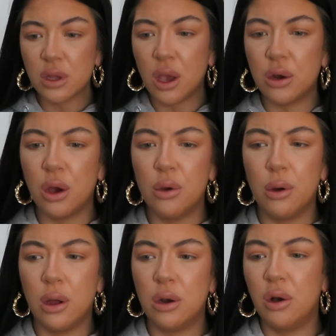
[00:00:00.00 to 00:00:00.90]
I know
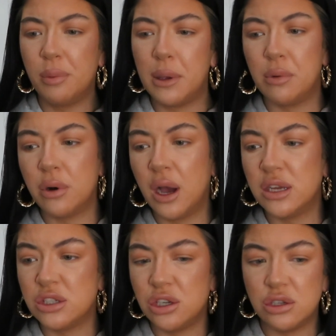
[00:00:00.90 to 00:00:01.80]
a lot of people
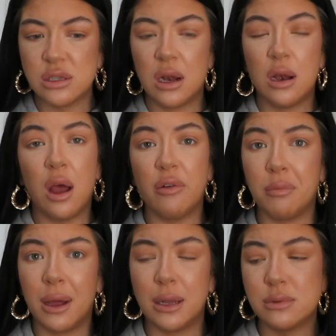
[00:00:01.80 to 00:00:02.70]
actually used to love
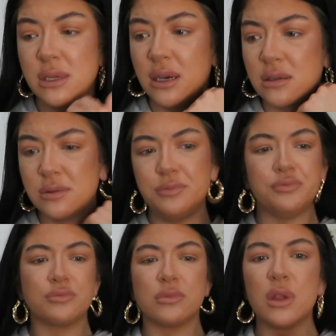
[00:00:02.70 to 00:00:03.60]
matte lipsticks,
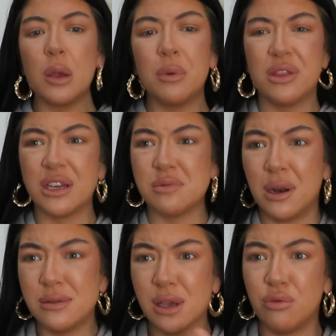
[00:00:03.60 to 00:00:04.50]
but I think my
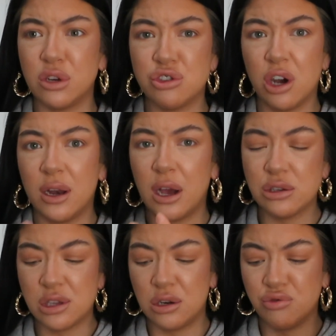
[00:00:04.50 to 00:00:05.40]
lips get really dry now,
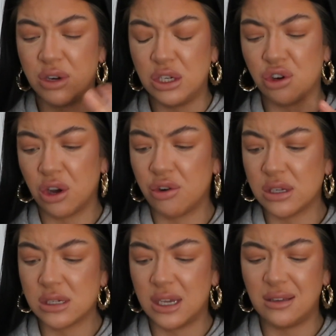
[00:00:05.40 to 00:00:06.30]
so they look really dry,
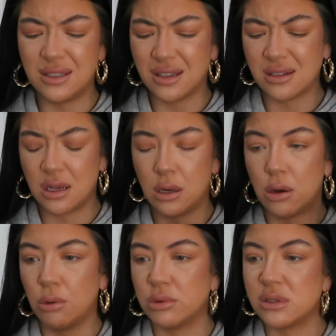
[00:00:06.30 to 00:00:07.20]
crusty, dusty,
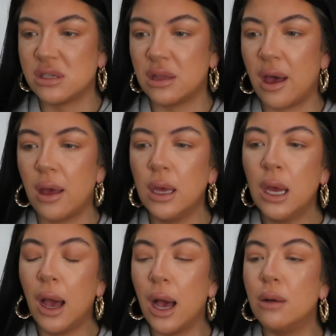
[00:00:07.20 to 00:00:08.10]
no one wants to see that.
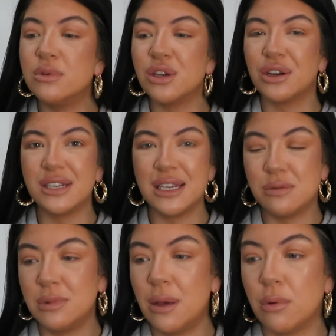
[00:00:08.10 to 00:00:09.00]
So I'm going to take
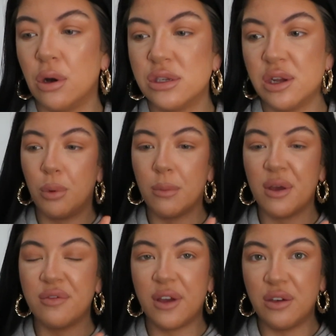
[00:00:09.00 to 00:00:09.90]
some lip gloss. One of
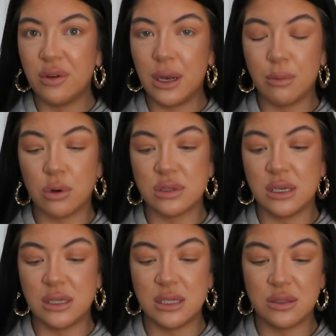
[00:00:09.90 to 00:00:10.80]
my favourite lip
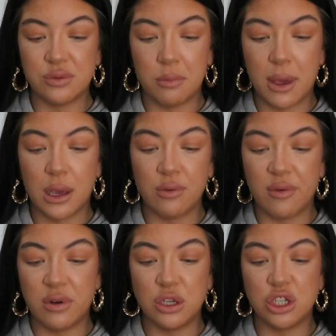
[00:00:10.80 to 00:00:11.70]
glosses is from Makeup
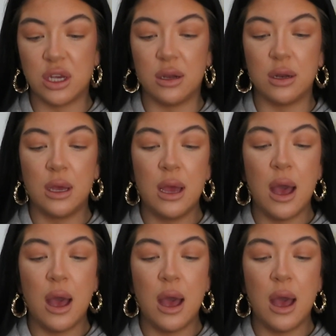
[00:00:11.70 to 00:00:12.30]
Revolution.